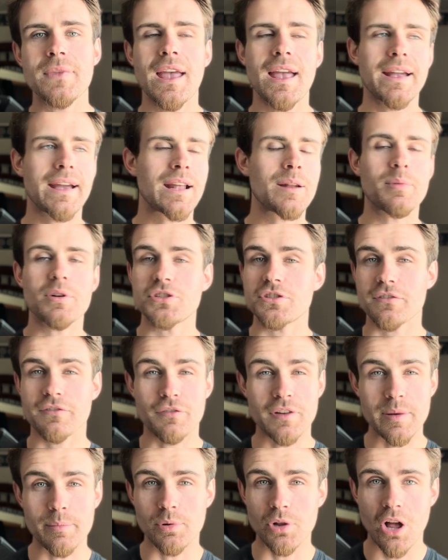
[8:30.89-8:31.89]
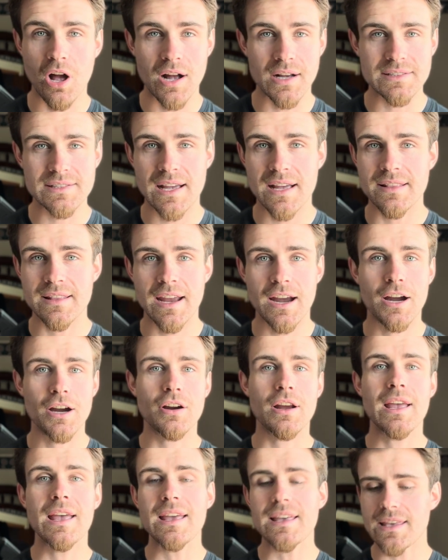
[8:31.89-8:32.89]
Got a bunch of free blogs on there,
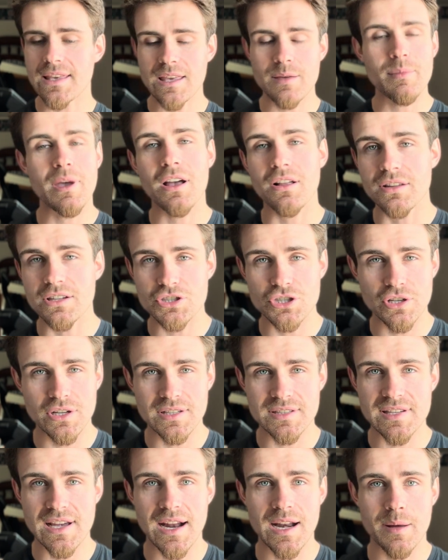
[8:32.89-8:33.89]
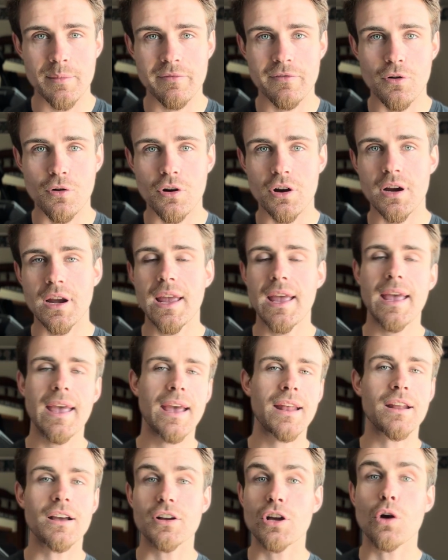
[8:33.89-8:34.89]
email list you could sign up for,
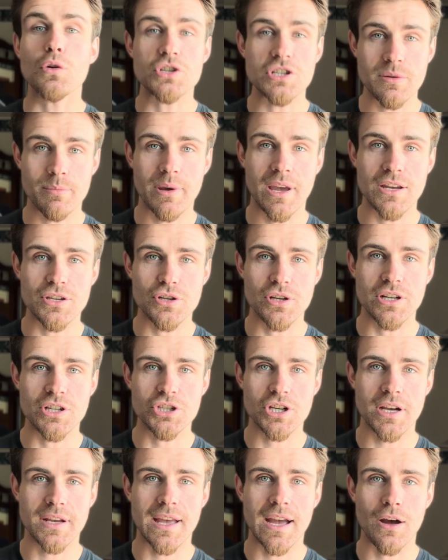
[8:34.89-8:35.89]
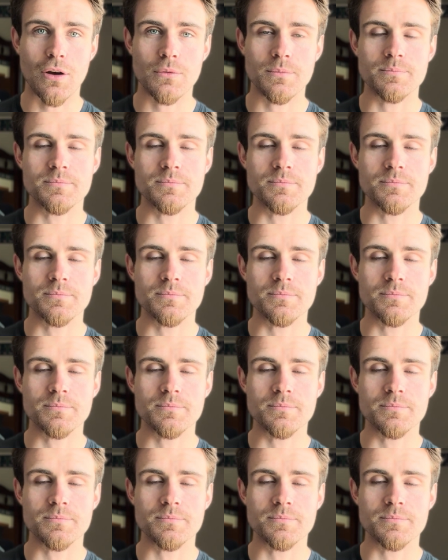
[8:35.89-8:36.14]
and a coaching page you can check out.